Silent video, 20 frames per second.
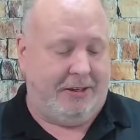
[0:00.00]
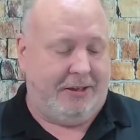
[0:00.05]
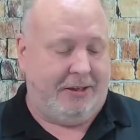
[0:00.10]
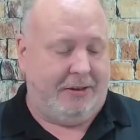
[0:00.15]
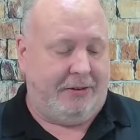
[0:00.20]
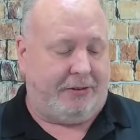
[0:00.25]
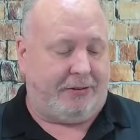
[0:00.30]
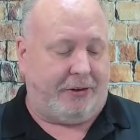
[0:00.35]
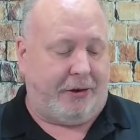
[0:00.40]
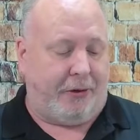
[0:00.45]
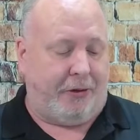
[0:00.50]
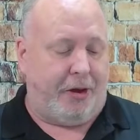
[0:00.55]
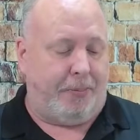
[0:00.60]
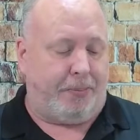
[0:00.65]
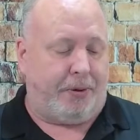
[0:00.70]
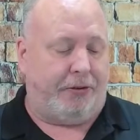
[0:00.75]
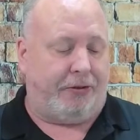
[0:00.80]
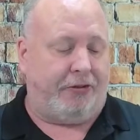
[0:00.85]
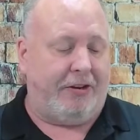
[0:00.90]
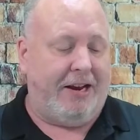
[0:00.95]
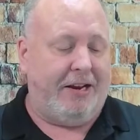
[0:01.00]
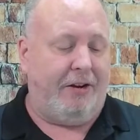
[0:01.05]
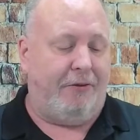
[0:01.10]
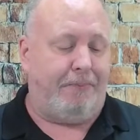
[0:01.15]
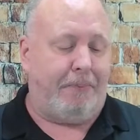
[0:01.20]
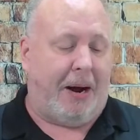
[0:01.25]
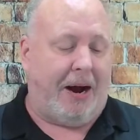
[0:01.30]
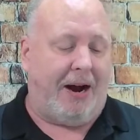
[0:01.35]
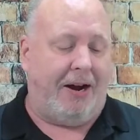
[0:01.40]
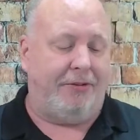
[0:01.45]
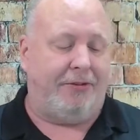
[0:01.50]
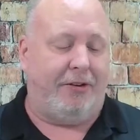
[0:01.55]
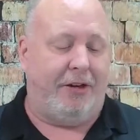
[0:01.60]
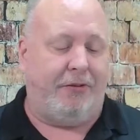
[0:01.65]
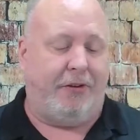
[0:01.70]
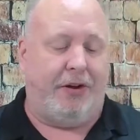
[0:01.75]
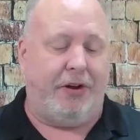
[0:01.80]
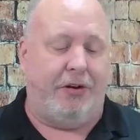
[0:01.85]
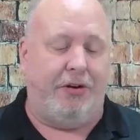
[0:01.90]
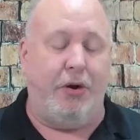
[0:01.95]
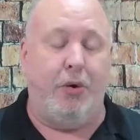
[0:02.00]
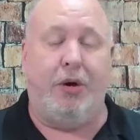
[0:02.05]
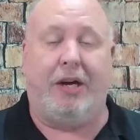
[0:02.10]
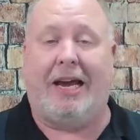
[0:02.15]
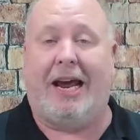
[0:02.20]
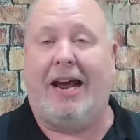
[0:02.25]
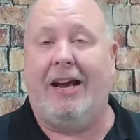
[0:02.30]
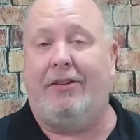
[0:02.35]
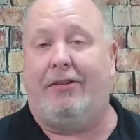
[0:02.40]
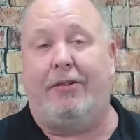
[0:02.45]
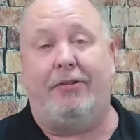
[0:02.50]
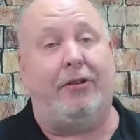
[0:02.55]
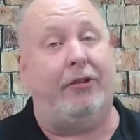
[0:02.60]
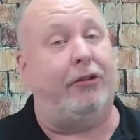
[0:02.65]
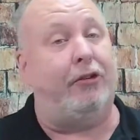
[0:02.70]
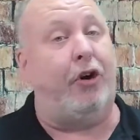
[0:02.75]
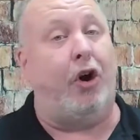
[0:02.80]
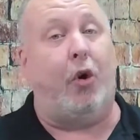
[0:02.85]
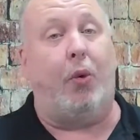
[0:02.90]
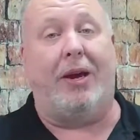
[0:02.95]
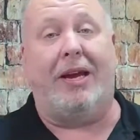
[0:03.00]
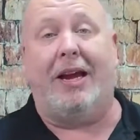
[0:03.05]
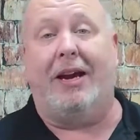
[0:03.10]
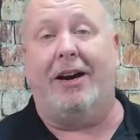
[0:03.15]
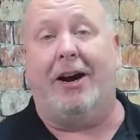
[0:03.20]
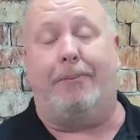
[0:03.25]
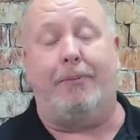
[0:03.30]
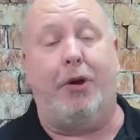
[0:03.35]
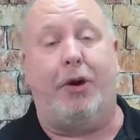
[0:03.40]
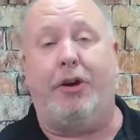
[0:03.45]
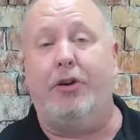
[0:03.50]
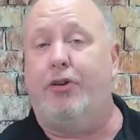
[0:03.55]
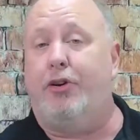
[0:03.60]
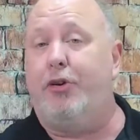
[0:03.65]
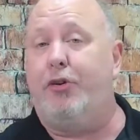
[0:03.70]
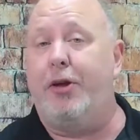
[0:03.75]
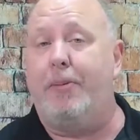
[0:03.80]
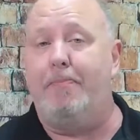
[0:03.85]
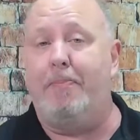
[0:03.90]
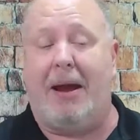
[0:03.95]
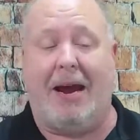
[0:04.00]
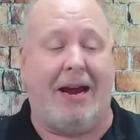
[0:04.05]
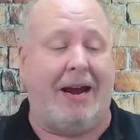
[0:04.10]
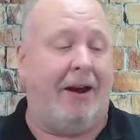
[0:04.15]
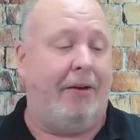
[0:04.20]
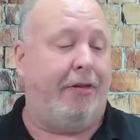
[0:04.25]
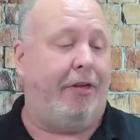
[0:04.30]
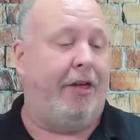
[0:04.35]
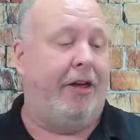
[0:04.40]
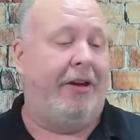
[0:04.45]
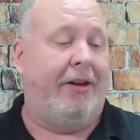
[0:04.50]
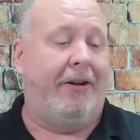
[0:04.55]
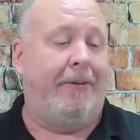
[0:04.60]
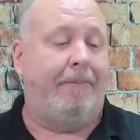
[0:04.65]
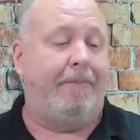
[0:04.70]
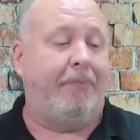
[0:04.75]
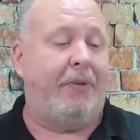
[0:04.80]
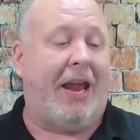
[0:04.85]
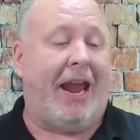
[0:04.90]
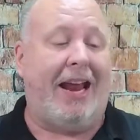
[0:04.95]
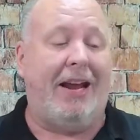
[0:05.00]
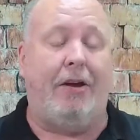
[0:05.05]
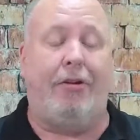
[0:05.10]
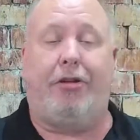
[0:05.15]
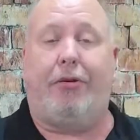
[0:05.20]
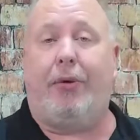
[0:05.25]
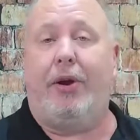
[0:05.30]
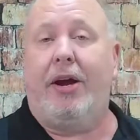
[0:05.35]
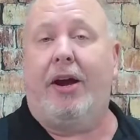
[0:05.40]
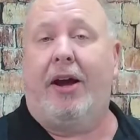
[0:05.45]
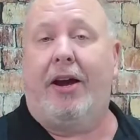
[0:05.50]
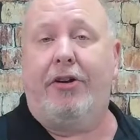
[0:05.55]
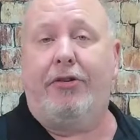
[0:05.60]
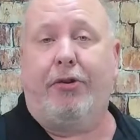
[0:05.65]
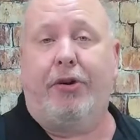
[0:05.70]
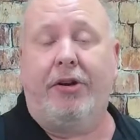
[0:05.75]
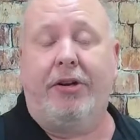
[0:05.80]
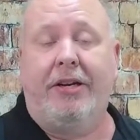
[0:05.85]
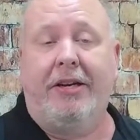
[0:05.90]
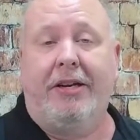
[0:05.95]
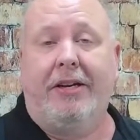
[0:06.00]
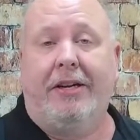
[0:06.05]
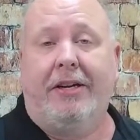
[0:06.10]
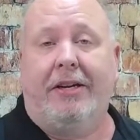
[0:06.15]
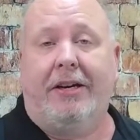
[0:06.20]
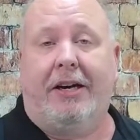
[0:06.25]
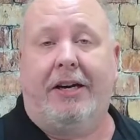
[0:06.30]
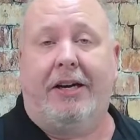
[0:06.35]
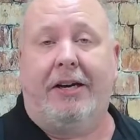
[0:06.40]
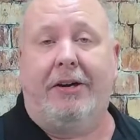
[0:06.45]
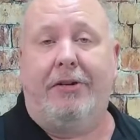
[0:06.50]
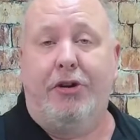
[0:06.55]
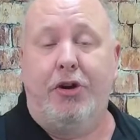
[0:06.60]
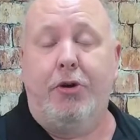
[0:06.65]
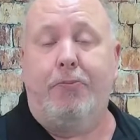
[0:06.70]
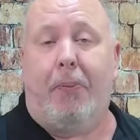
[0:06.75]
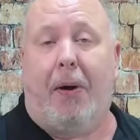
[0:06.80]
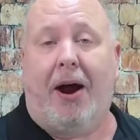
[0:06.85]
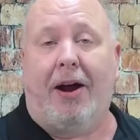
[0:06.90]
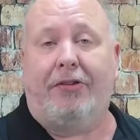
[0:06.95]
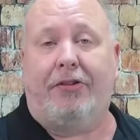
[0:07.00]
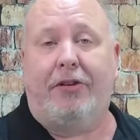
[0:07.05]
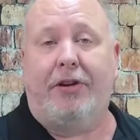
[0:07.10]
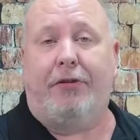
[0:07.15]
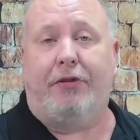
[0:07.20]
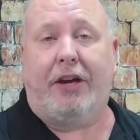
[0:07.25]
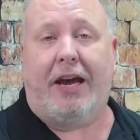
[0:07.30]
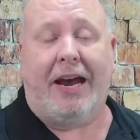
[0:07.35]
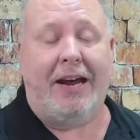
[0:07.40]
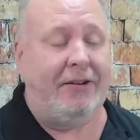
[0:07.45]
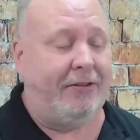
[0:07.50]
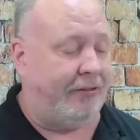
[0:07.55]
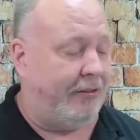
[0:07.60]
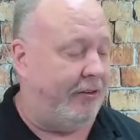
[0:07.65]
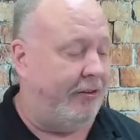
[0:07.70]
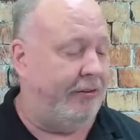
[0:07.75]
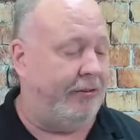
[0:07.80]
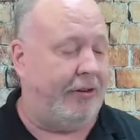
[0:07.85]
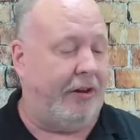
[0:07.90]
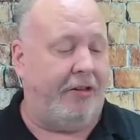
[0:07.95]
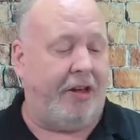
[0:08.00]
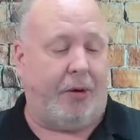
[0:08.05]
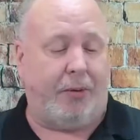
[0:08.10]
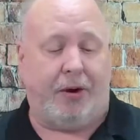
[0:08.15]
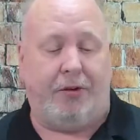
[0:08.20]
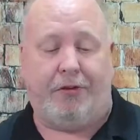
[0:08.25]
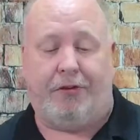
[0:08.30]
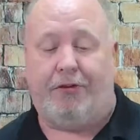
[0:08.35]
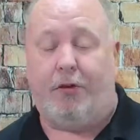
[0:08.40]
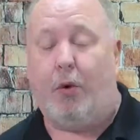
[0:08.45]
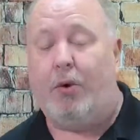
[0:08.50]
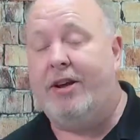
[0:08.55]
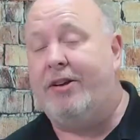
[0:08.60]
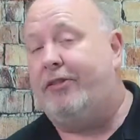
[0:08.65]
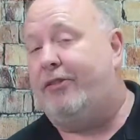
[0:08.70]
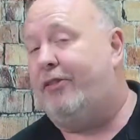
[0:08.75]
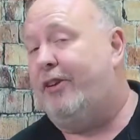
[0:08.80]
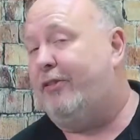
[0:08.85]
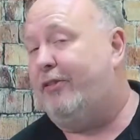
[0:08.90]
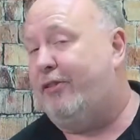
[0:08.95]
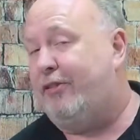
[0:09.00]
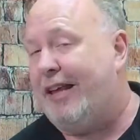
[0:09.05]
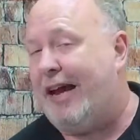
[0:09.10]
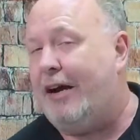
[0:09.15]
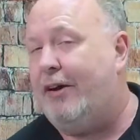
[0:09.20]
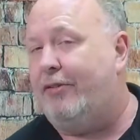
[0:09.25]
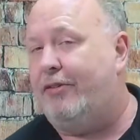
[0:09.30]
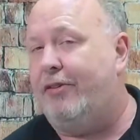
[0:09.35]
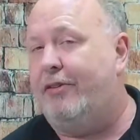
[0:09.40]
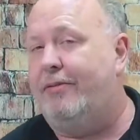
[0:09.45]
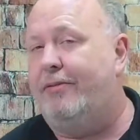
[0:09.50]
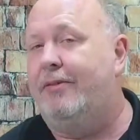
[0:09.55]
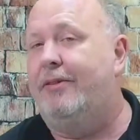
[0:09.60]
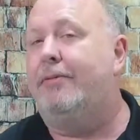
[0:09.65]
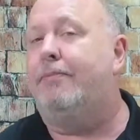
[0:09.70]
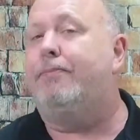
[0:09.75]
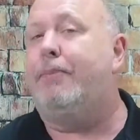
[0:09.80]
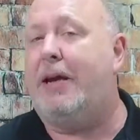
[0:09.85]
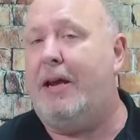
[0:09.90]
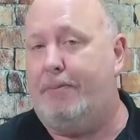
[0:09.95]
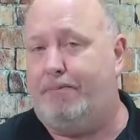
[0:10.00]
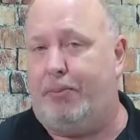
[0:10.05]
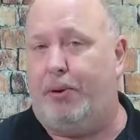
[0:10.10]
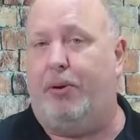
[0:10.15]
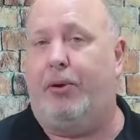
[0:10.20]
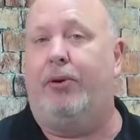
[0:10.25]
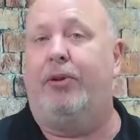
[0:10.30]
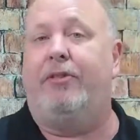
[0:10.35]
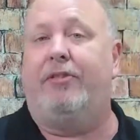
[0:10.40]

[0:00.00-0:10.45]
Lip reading: So the percent of positive on the new cases is going up. You can do the math. 8,300 new positive cases, and there were 46,000 people